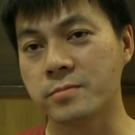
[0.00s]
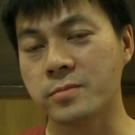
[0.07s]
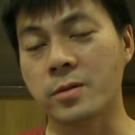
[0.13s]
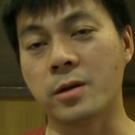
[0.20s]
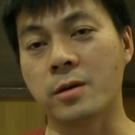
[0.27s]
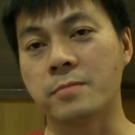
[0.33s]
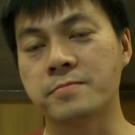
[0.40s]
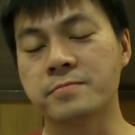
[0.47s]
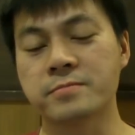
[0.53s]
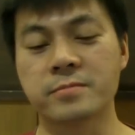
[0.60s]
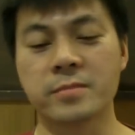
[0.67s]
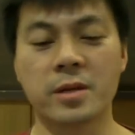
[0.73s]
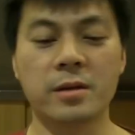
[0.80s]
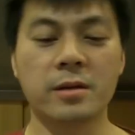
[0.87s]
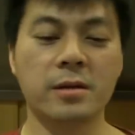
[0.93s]
Yeah.
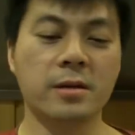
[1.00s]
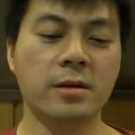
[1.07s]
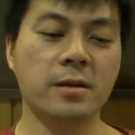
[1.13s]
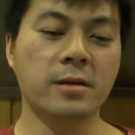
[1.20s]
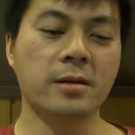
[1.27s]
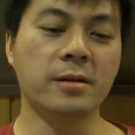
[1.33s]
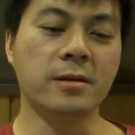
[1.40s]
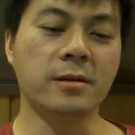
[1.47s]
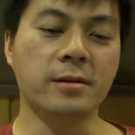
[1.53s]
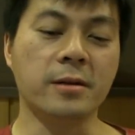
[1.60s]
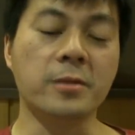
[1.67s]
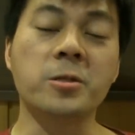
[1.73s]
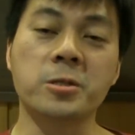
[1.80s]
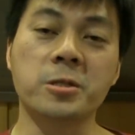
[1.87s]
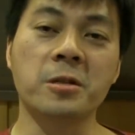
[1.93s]

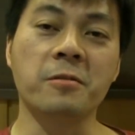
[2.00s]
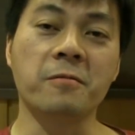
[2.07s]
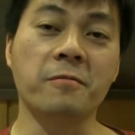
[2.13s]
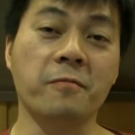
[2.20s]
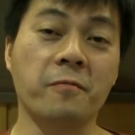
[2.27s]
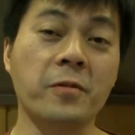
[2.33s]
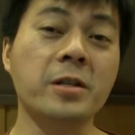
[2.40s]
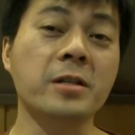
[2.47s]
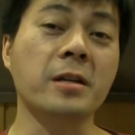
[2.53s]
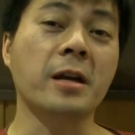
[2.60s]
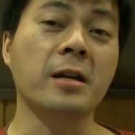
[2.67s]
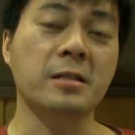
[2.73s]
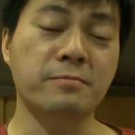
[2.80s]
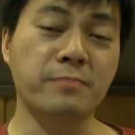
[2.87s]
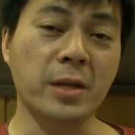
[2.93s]
It's still freaking
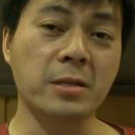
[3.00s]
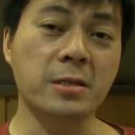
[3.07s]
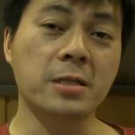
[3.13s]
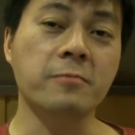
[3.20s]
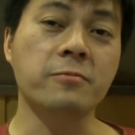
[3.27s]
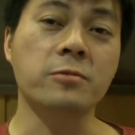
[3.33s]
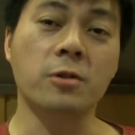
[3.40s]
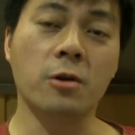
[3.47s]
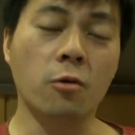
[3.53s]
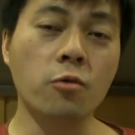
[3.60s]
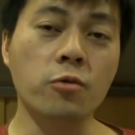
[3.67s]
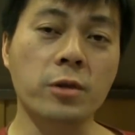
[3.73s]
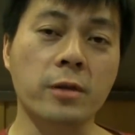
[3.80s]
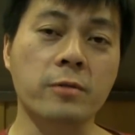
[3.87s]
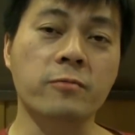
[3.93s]
expensive to
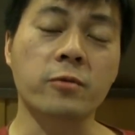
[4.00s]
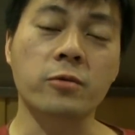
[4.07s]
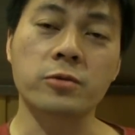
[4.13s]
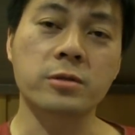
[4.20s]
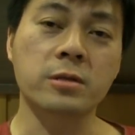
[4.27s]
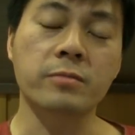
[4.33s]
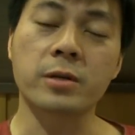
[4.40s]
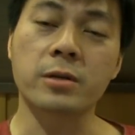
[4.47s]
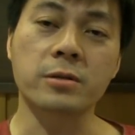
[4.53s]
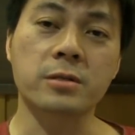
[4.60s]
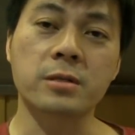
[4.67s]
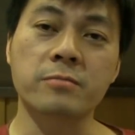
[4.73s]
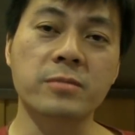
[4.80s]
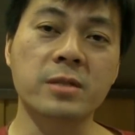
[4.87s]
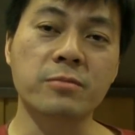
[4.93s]
own that Roadster, because
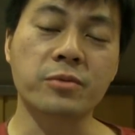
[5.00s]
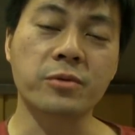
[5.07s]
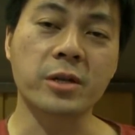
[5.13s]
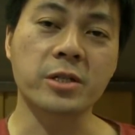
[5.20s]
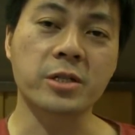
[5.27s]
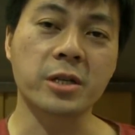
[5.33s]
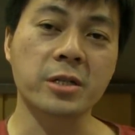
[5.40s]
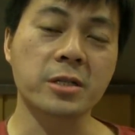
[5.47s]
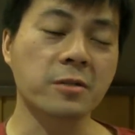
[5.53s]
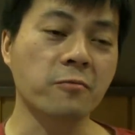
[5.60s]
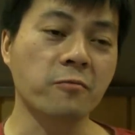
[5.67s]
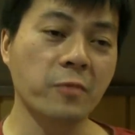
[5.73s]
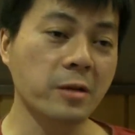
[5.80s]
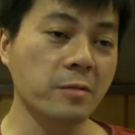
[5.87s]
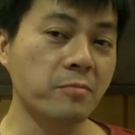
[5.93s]
the
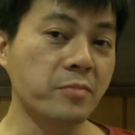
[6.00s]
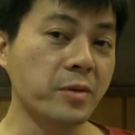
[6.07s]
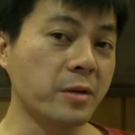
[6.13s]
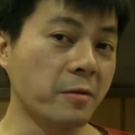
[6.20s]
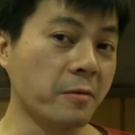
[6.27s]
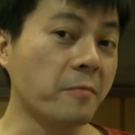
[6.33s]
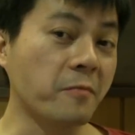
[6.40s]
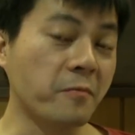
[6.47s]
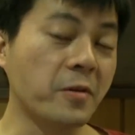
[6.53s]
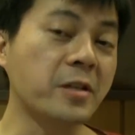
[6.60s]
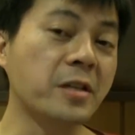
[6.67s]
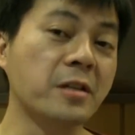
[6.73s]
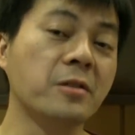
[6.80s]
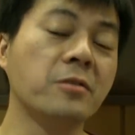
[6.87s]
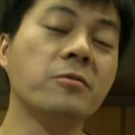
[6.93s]
depreciation will be
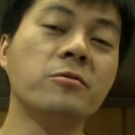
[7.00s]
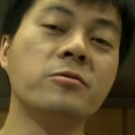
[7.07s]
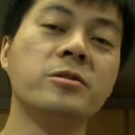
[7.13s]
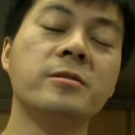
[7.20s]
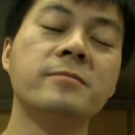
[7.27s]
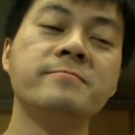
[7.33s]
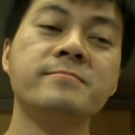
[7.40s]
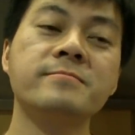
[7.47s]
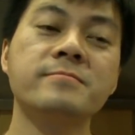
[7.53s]
freaking huge.